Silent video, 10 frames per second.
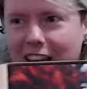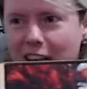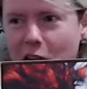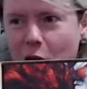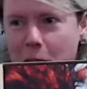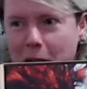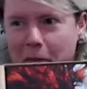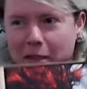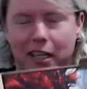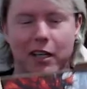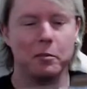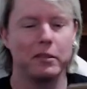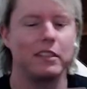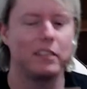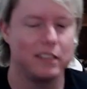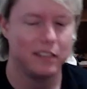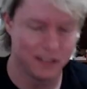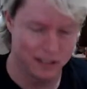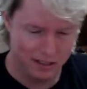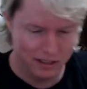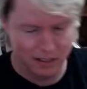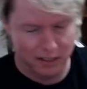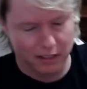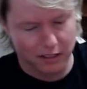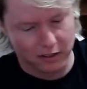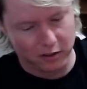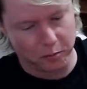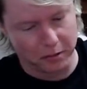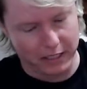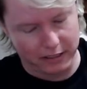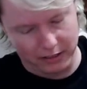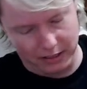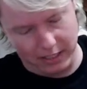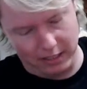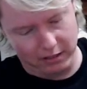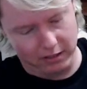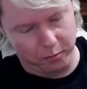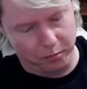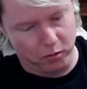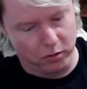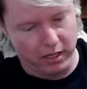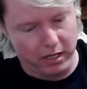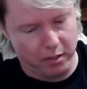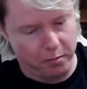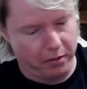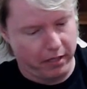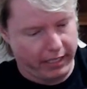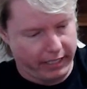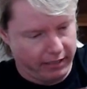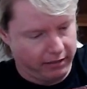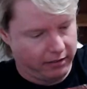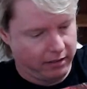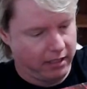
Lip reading: open up the top. Some plastic here to pull up, I guess.